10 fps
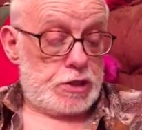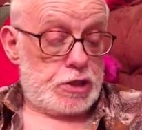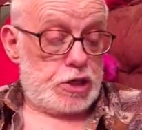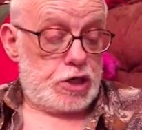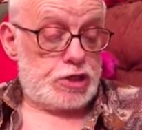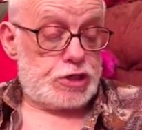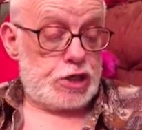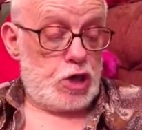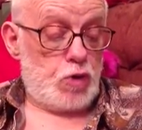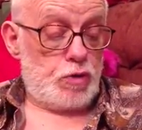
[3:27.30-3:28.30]

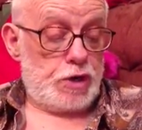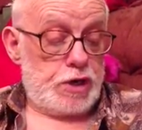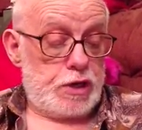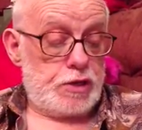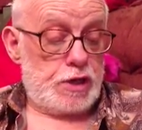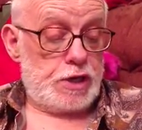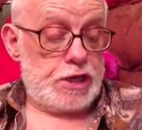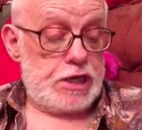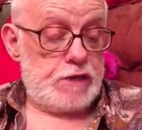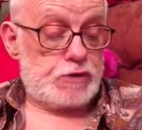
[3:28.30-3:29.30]
cursing only the
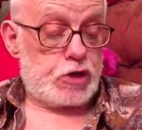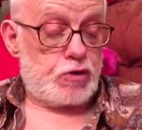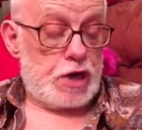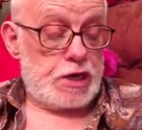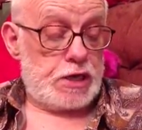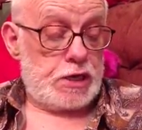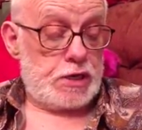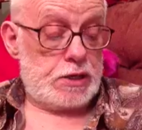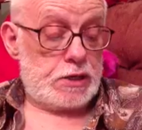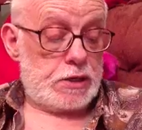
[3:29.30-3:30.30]
leaves crying